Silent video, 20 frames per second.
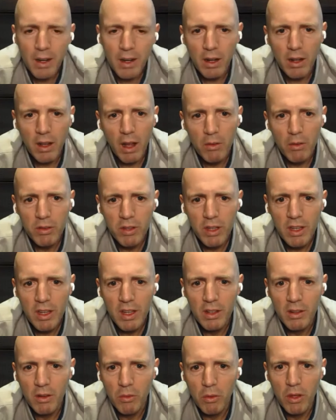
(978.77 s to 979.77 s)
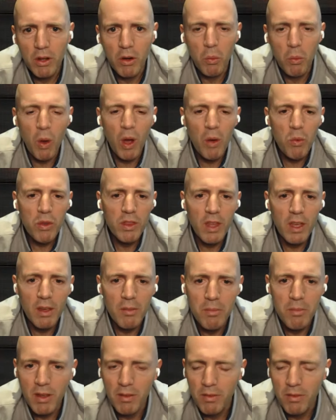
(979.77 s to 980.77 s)
and I was thinking, you know, why wouldn't they? I
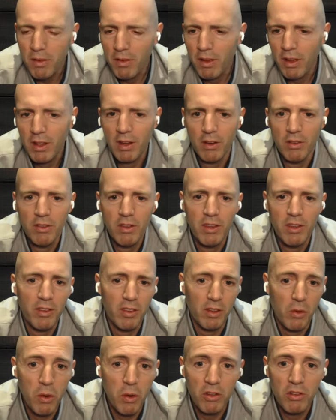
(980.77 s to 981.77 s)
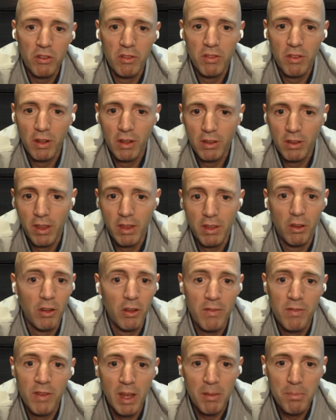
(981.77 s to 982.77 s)
mean, there's a question. They could
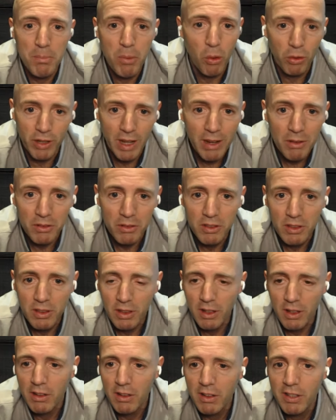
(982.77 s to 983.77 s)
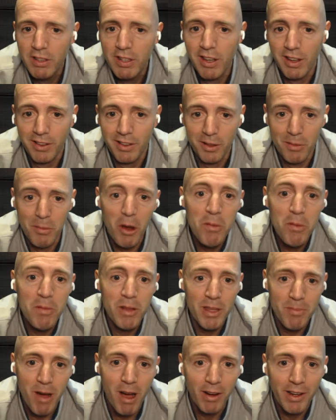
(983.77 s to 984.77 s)
even get bought out, you know, because at the moment
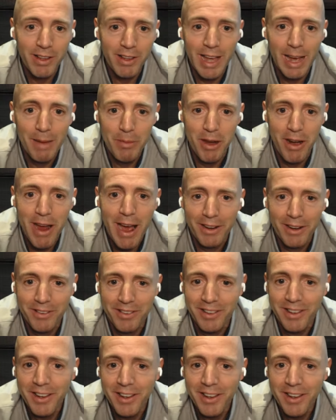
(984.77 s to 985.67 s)
the market cap they're at,